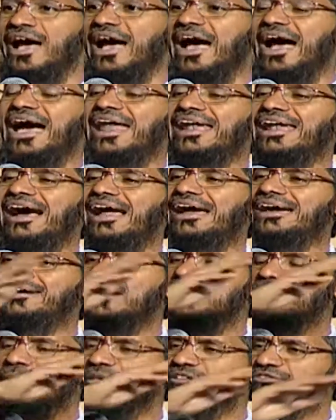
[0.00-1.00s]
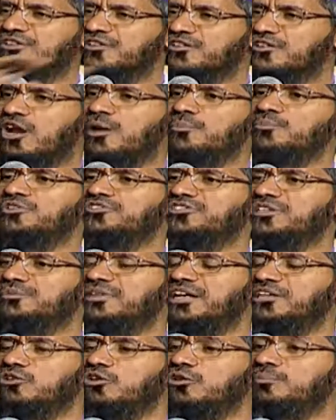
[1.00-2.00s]
And 100% of the non-Muslims,
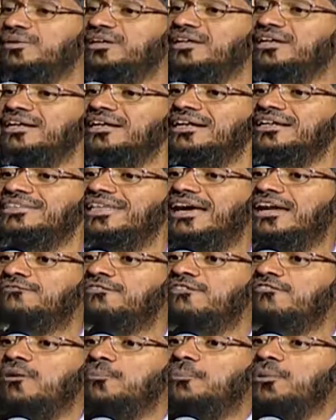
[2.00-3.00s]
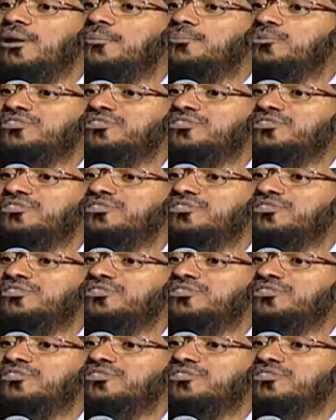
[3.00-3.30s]
they told me that we will put him to